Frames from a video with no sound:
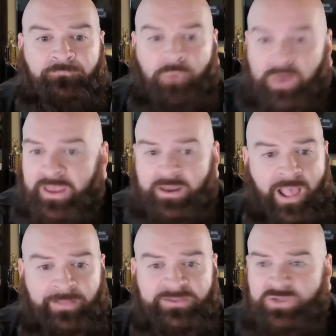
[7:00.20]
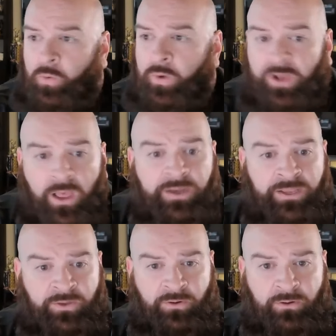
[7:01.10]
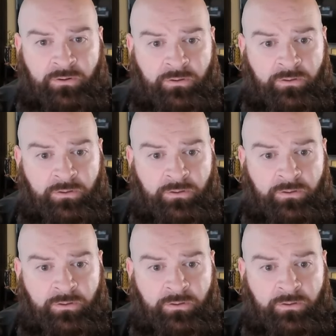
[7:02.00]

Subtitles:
freaking hell is going on here?